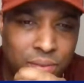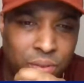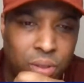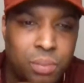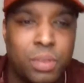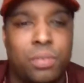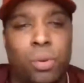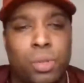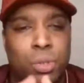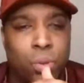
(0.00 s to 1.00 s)
Fulham have
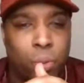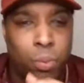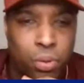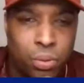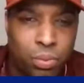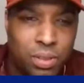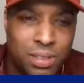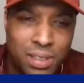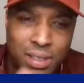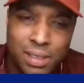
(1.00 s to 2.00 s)
only scored more than one,
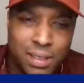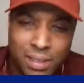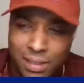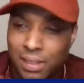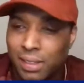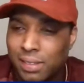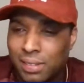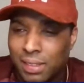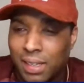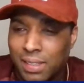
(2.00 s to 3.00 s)
yeah,
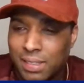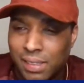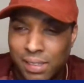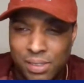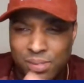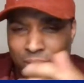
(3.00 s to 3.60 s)
against Leeds.